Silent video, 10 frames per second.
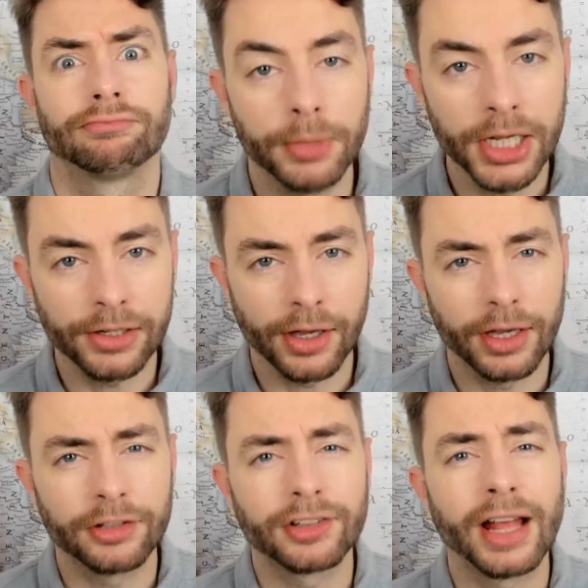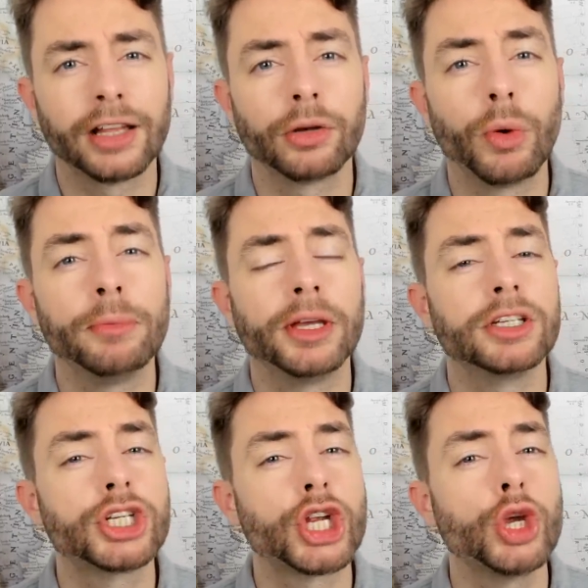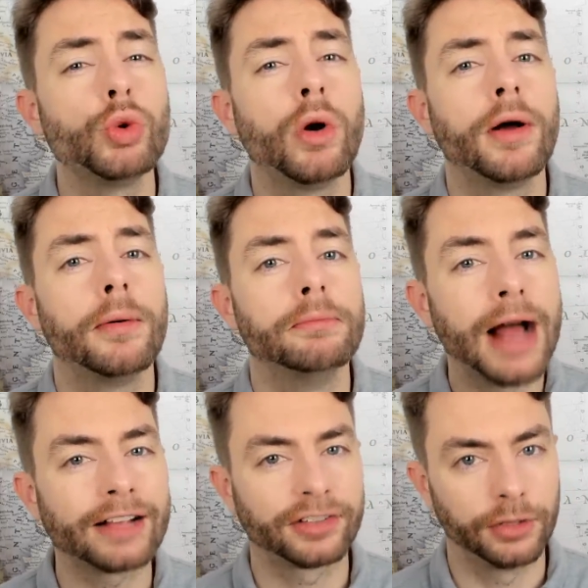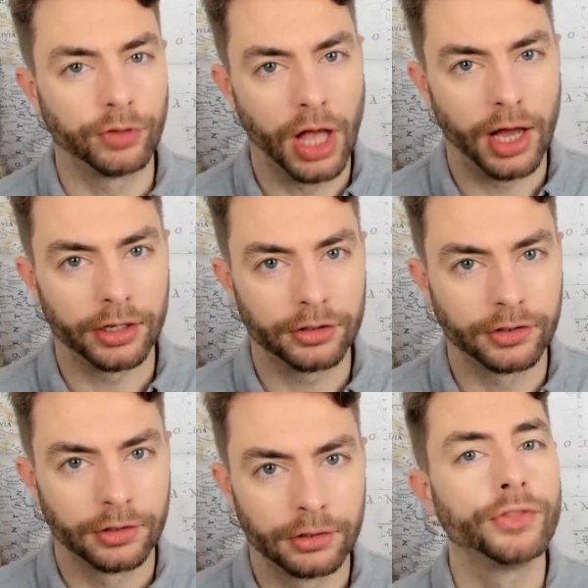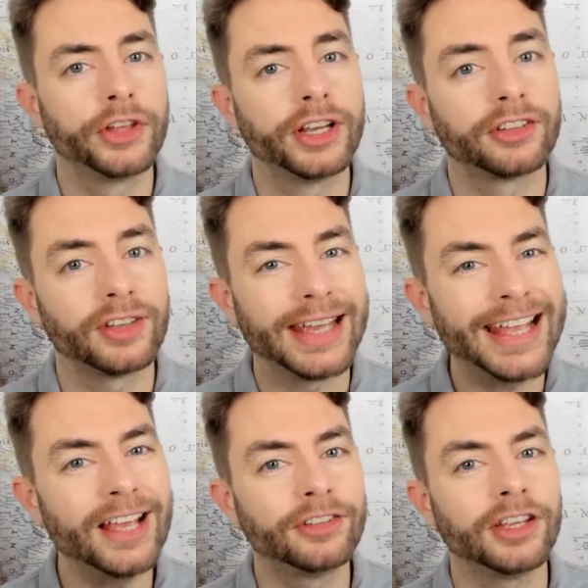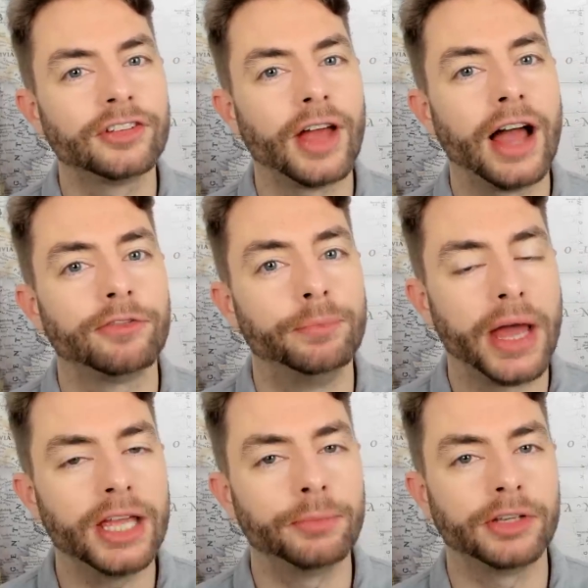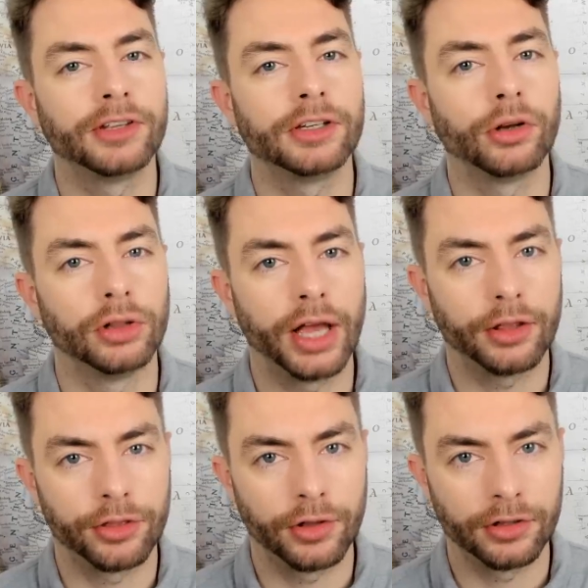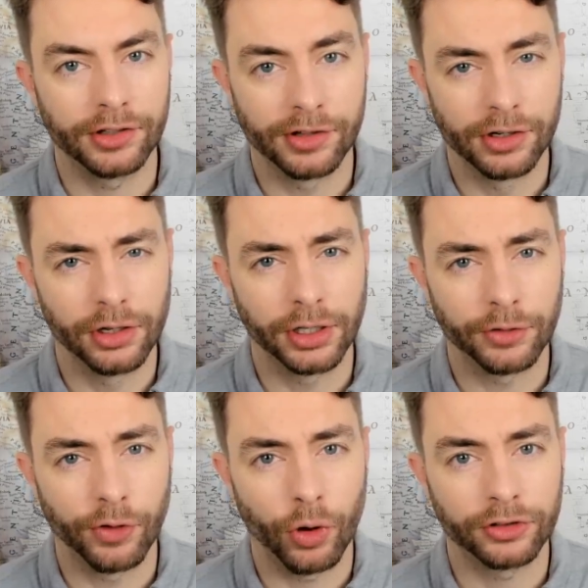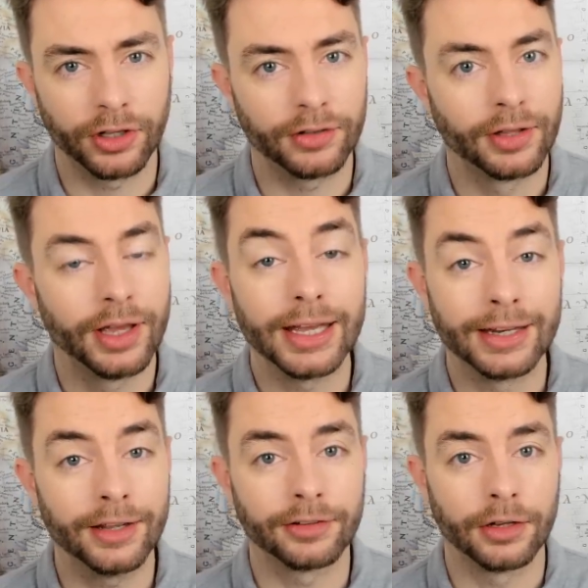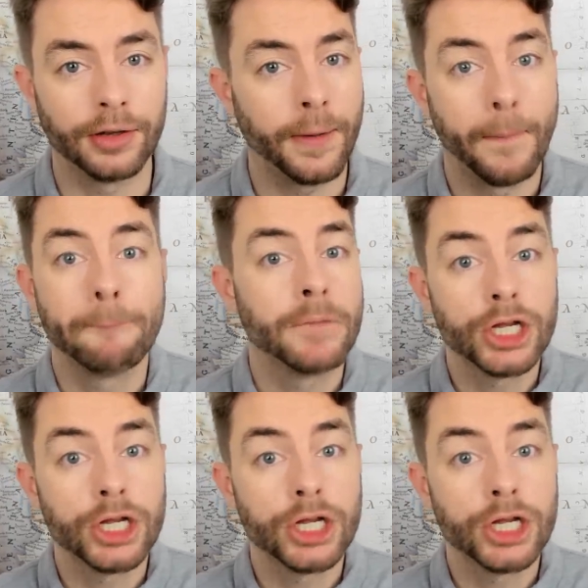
The media is telling women two massive lies. One, that it's easy to have babies in your late 30s and early 40s. It isn't.